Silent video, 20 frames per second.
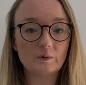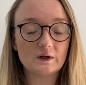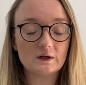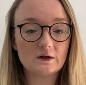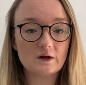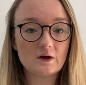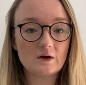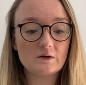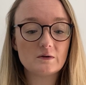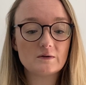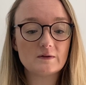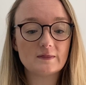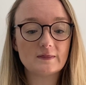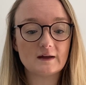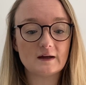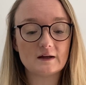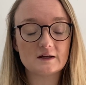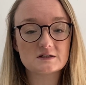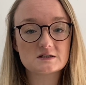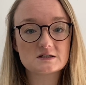know
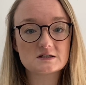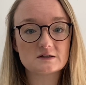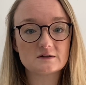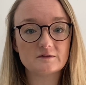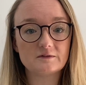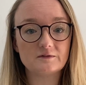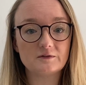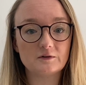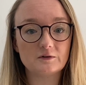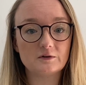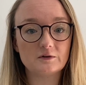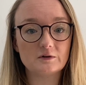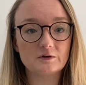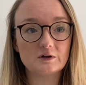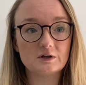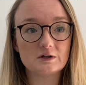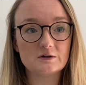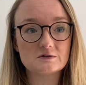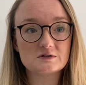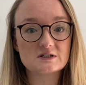that for
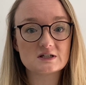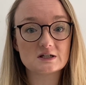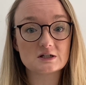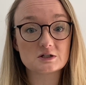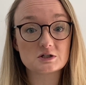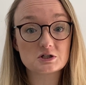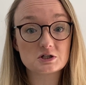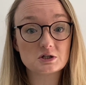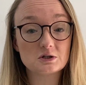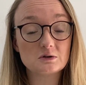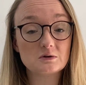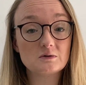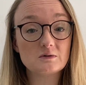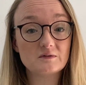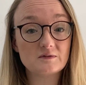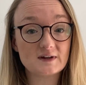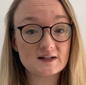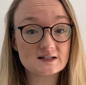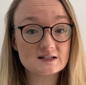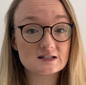using
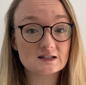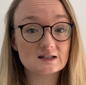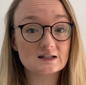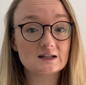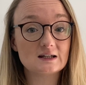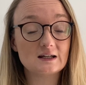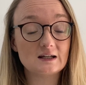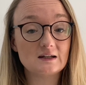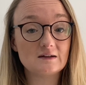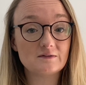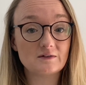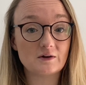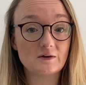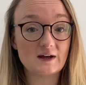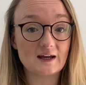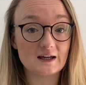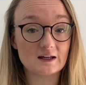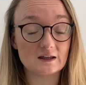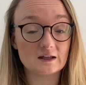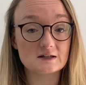2 Ventolin
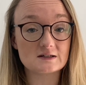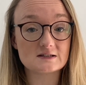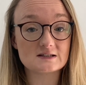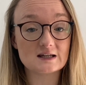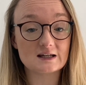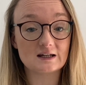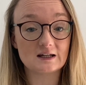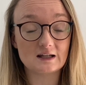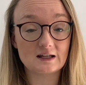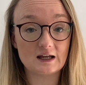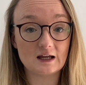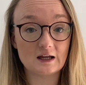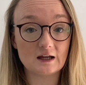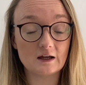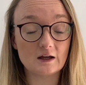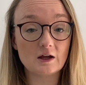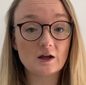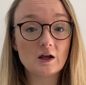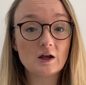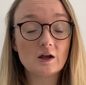Evohalers in a
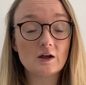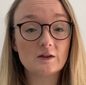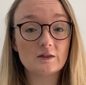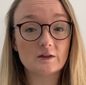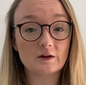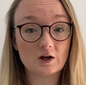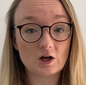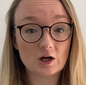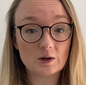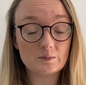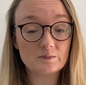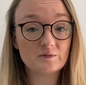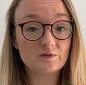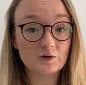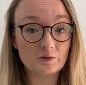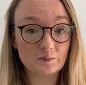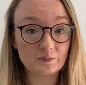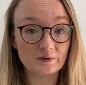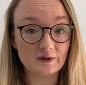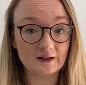year, the carbon
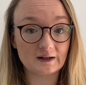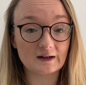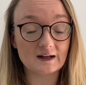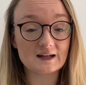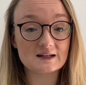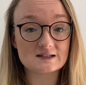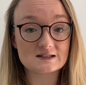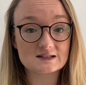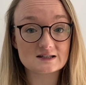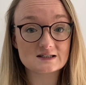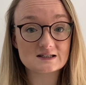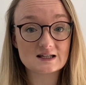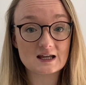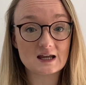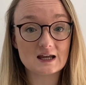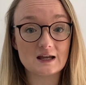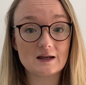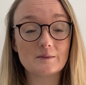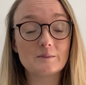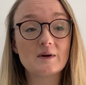footprint is the
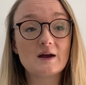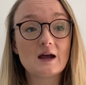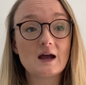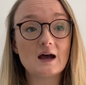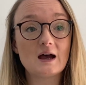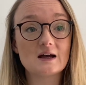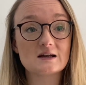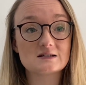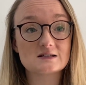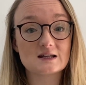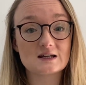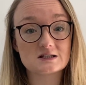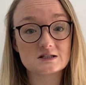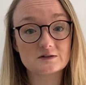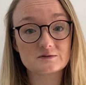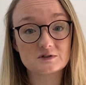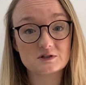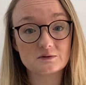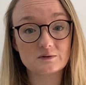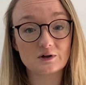same as that
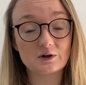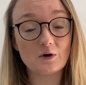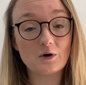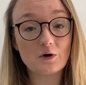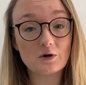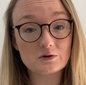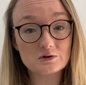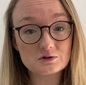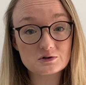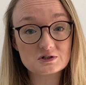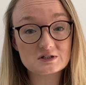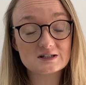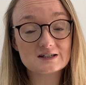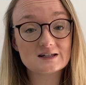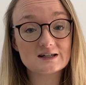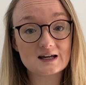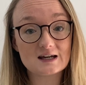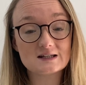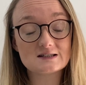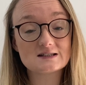of doing
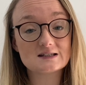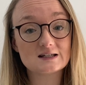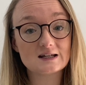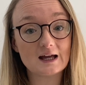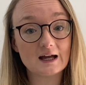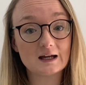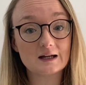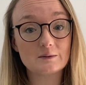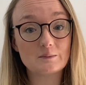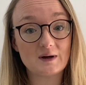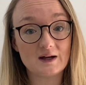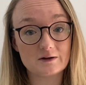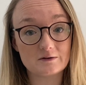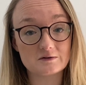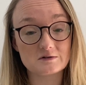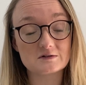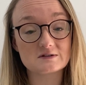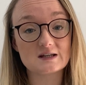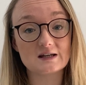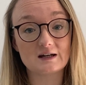199
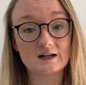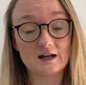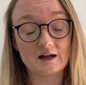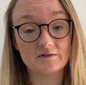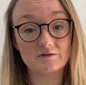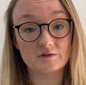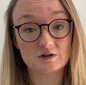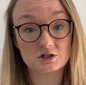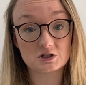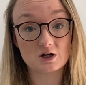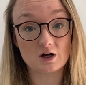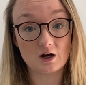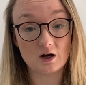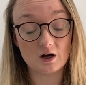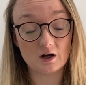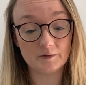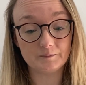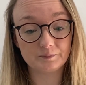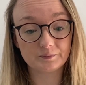miles in an average car.